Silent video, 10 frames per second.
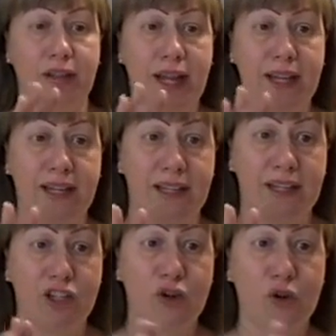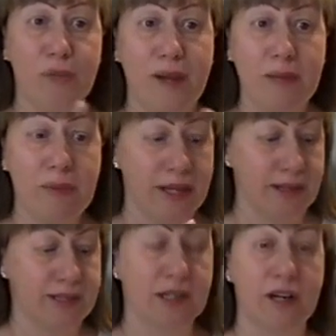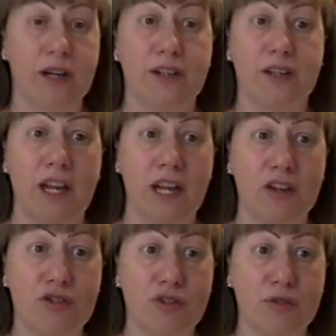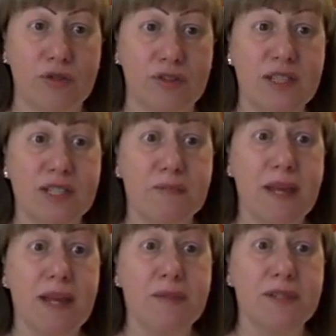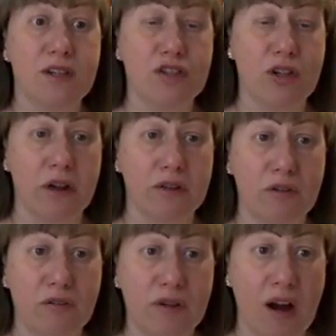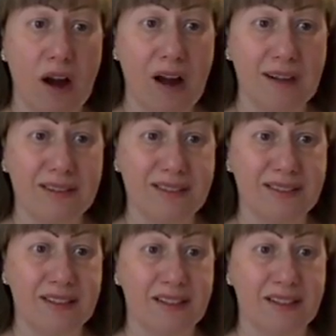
hey, your baby has a guardian angel. This baby is a child of God.